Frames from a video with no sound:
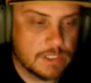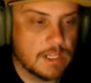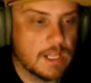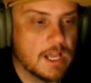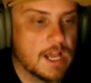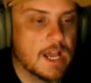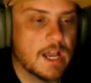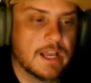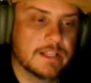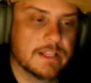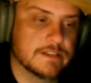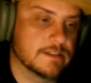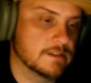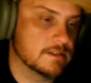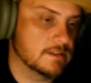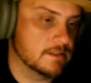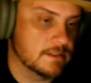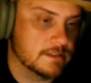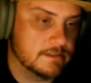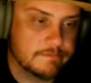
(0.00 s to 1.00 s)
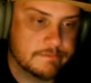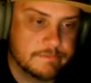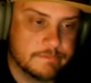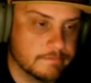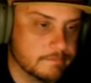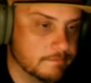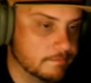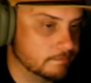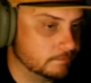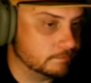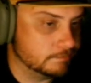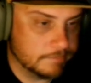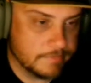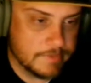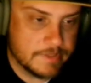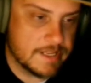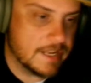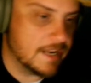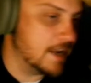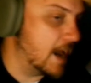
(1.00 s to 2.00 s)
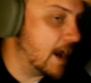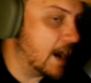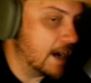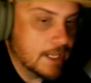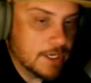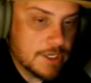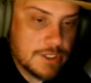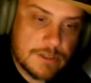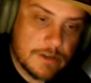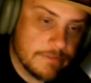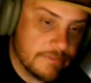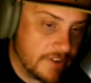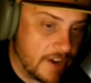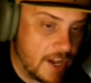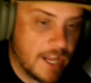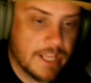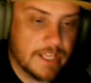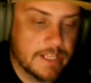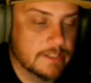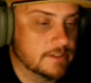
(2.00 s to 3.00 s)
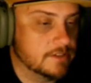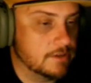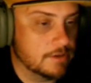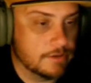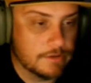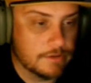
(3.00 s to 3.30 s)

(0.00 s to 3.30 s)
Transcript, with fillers: glides, nine inch defiance. You're